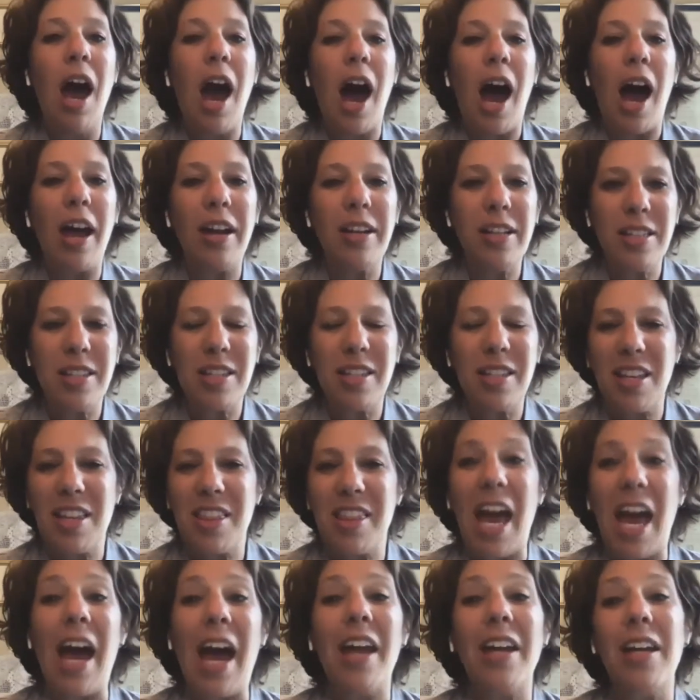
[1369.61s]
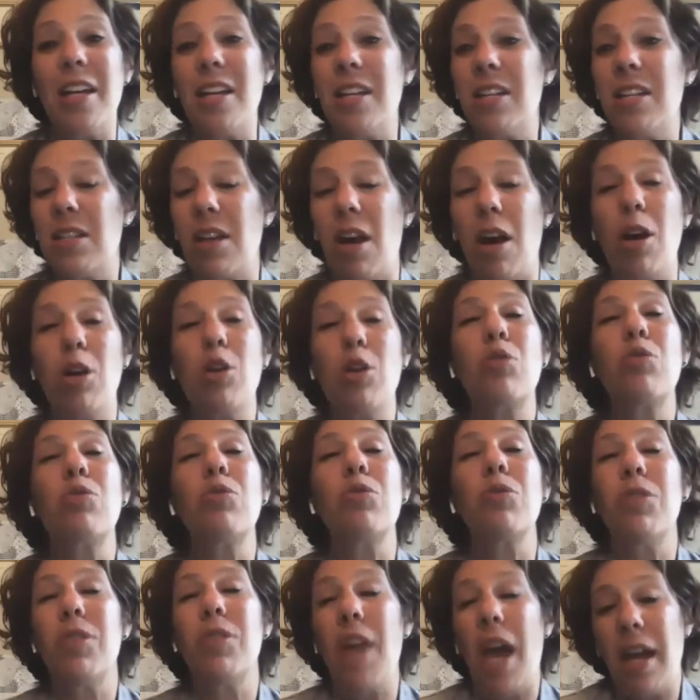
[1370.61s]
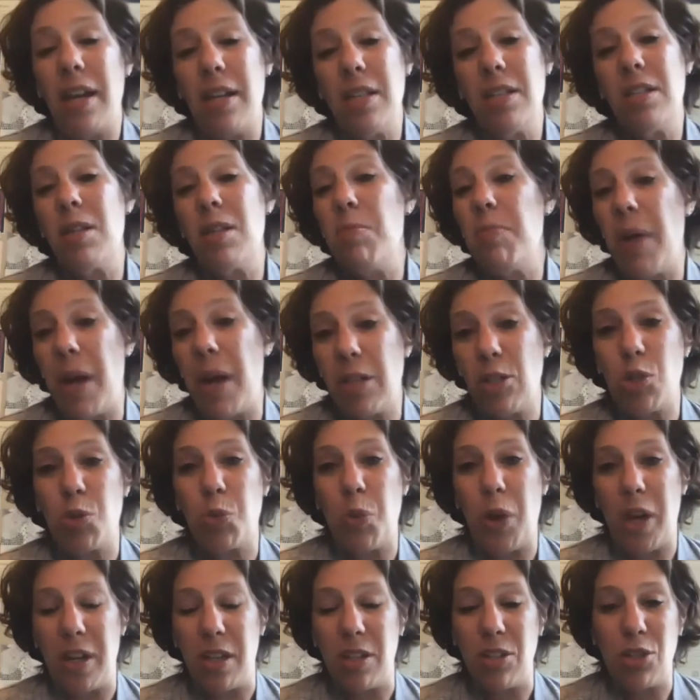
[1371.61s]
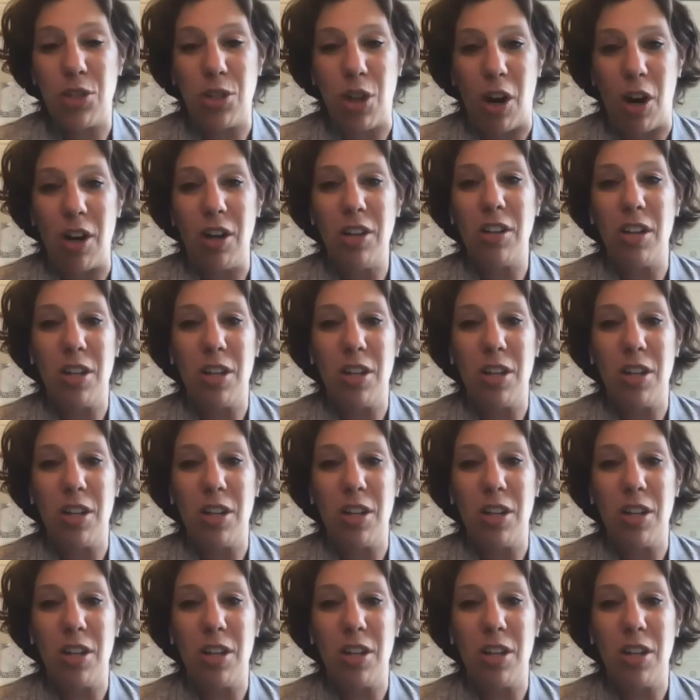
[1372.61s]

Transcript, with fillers: Honestly, that is a that is the best way to start,